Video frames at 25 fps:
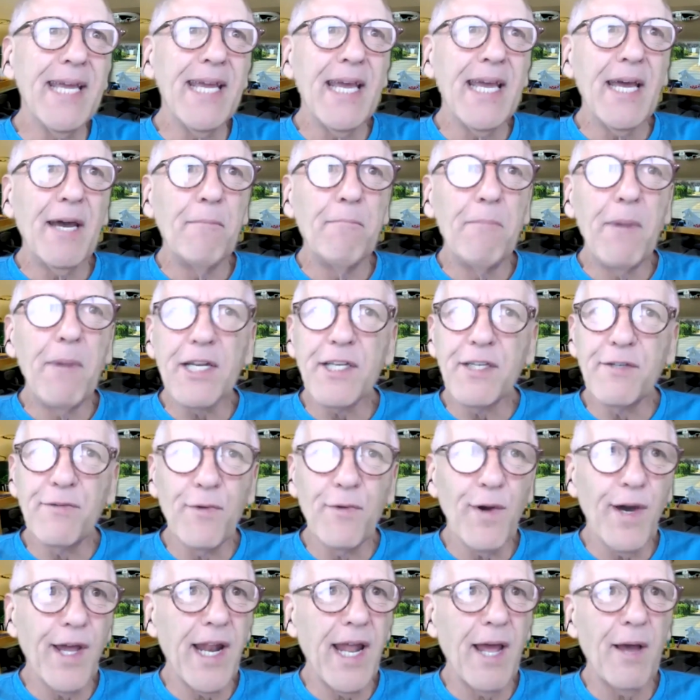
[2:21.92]
Much of
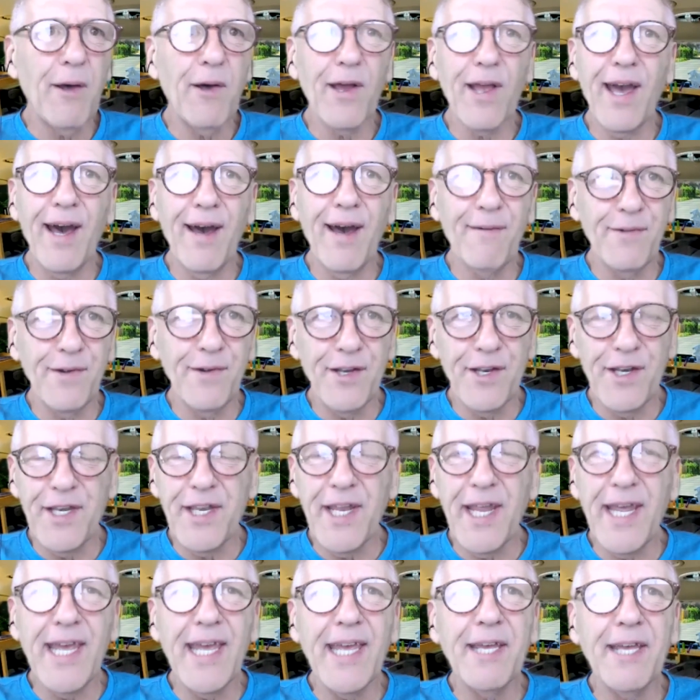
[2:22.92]
what I'll cover
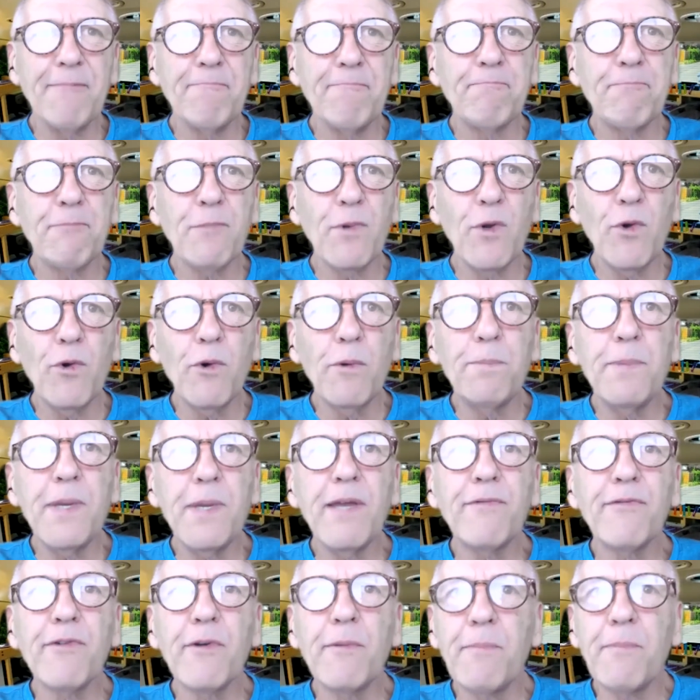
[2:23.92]
today will
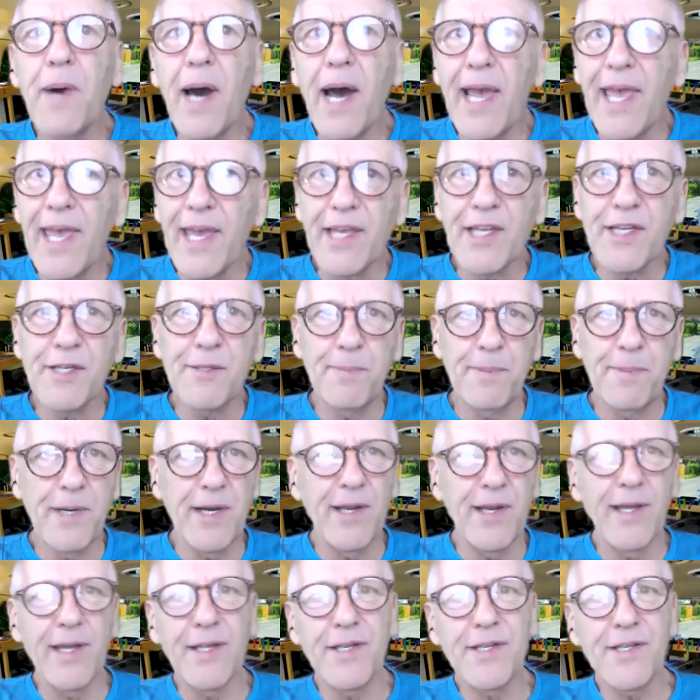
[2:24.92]
be from my
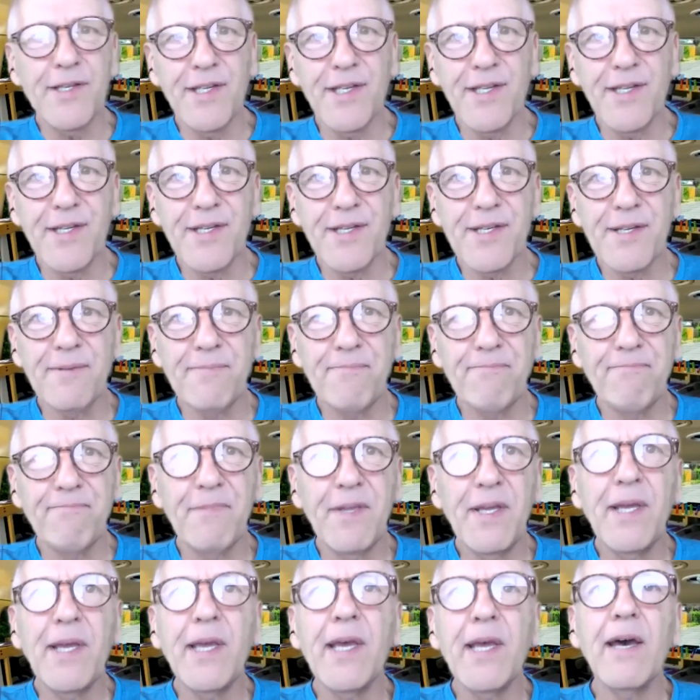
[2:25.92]
experiences
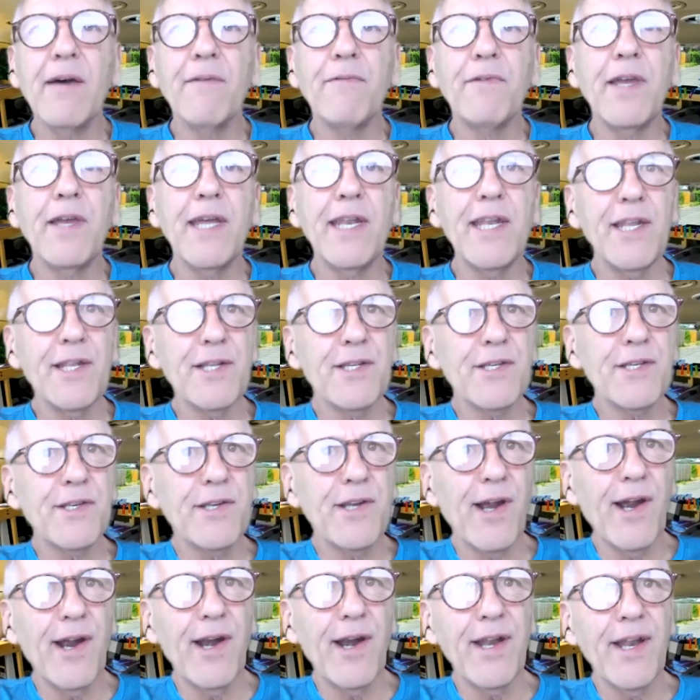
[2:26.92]
of getting
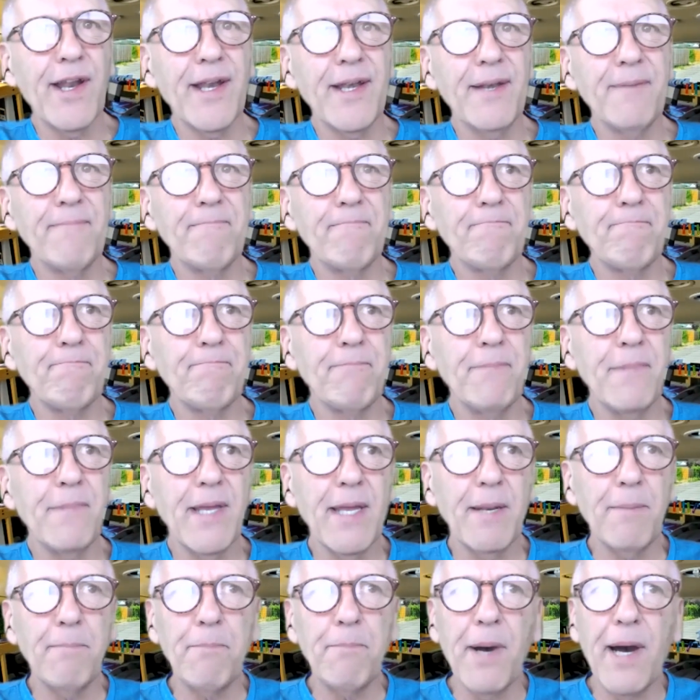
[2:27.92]
started
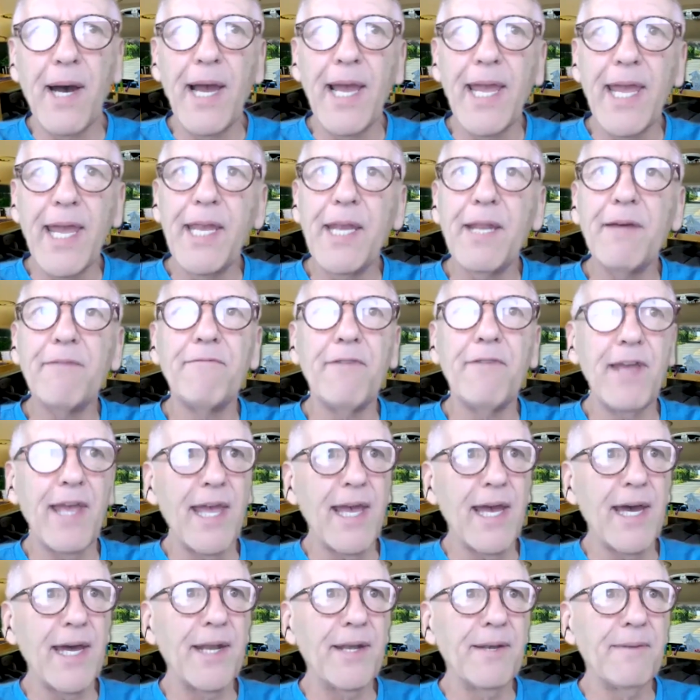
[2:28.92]
and buying a
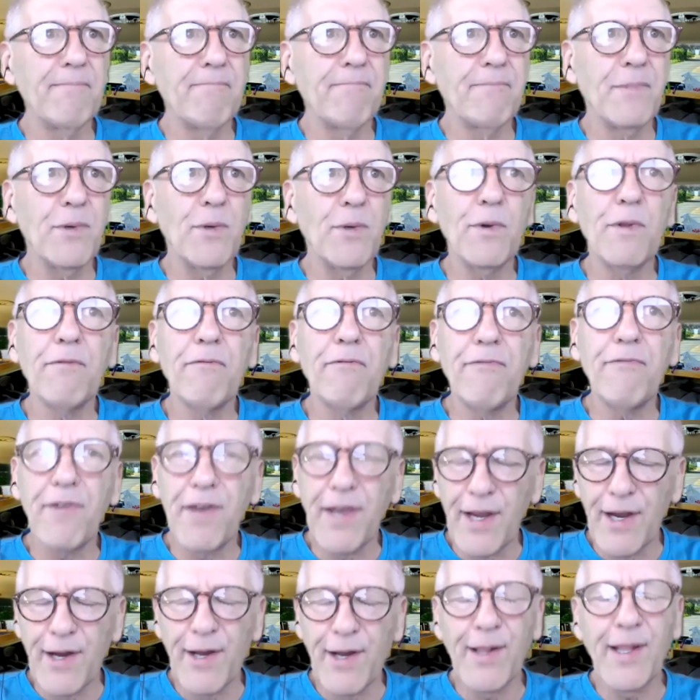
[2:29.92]
van with
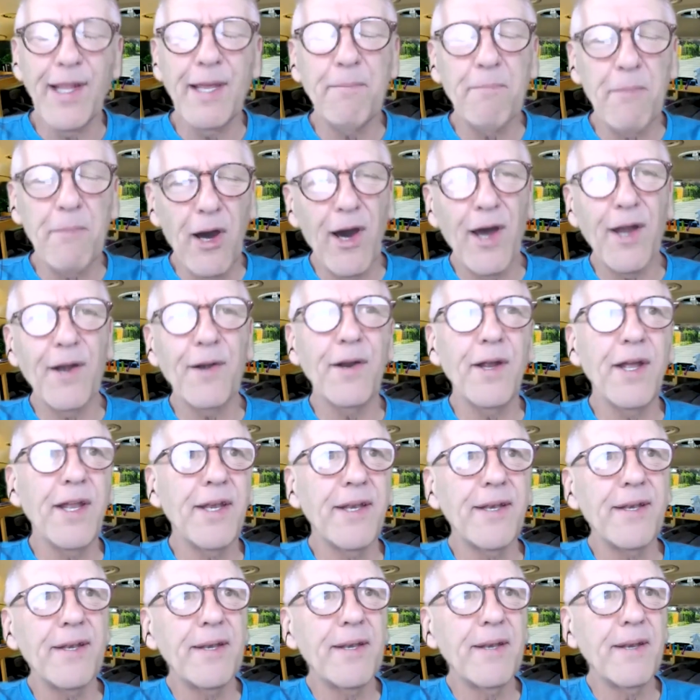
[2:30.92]
fairly
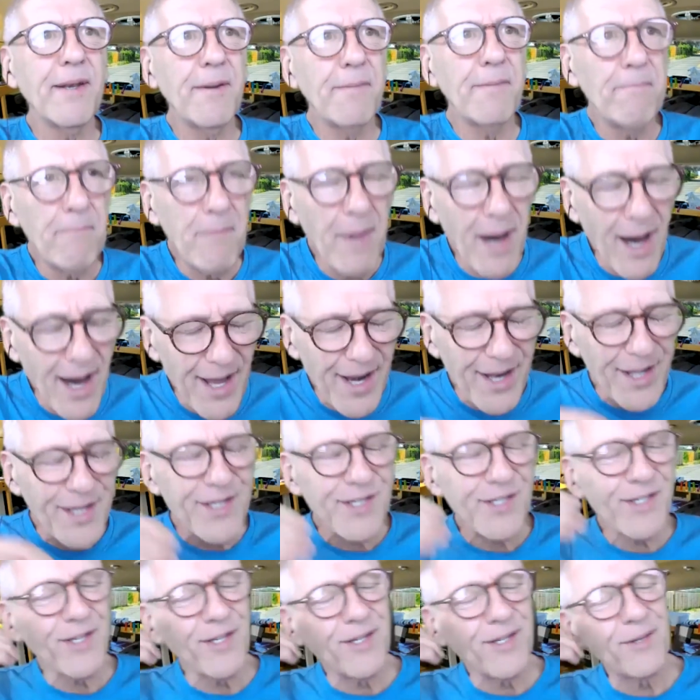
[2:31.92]

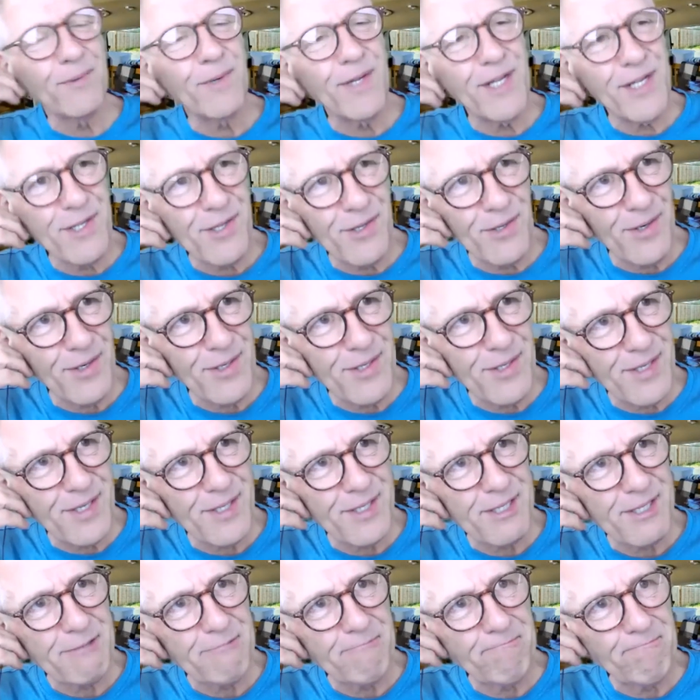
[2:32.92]
modest
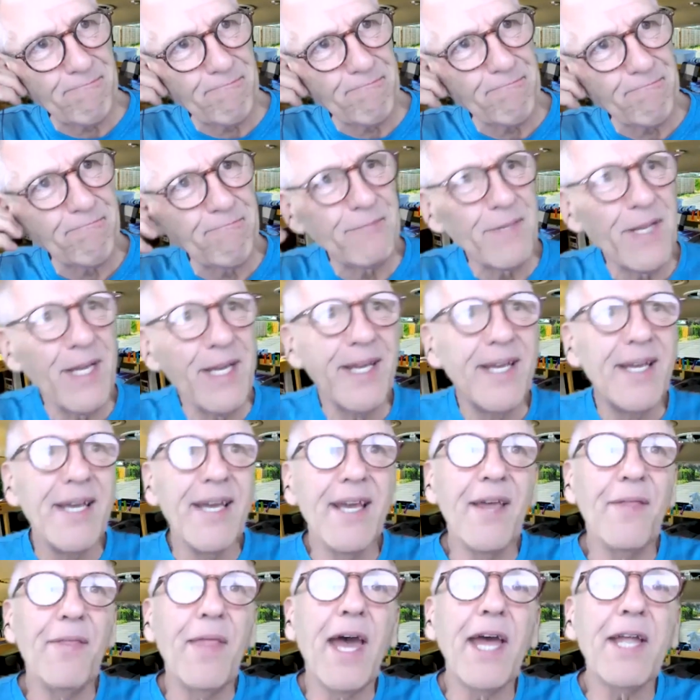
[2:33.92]
resources.
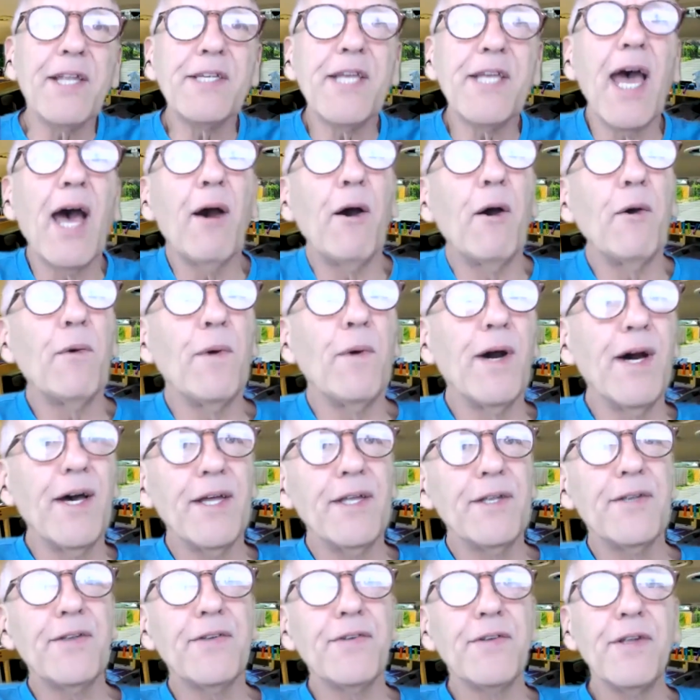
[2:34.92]
That's how it
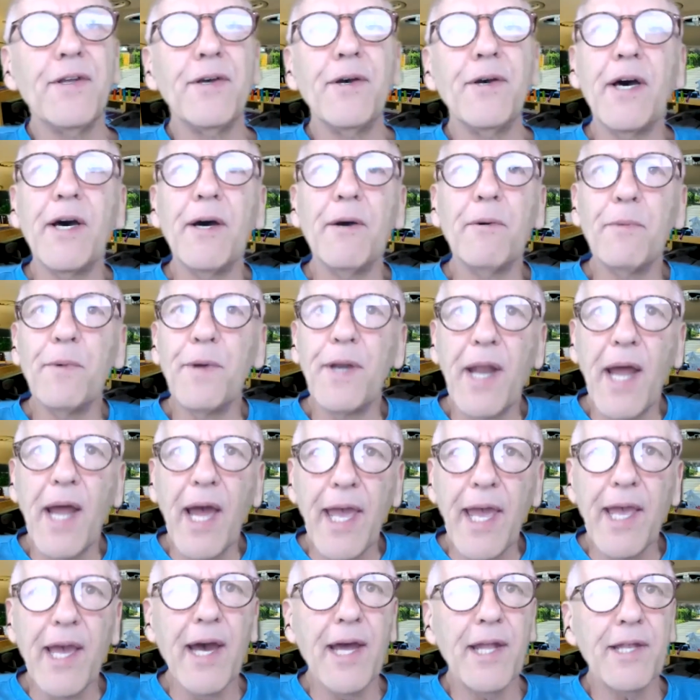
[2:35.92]
was when
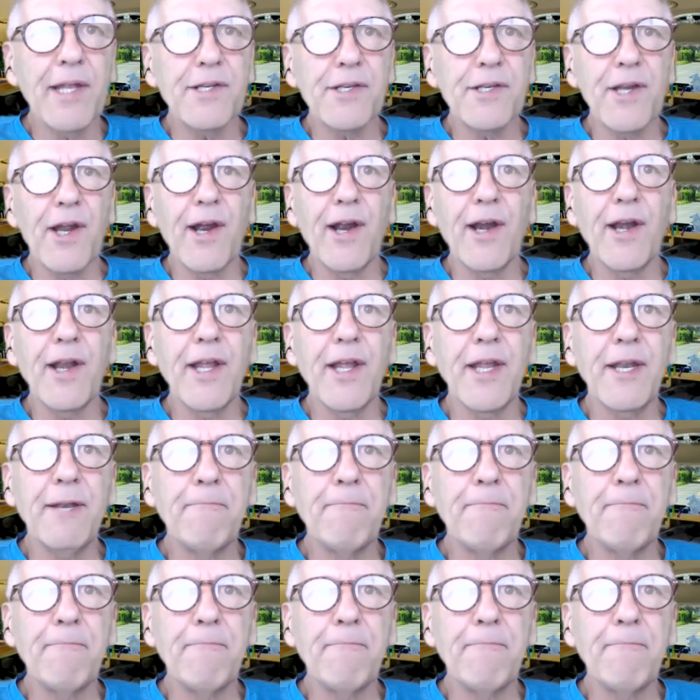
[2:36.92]
I got started.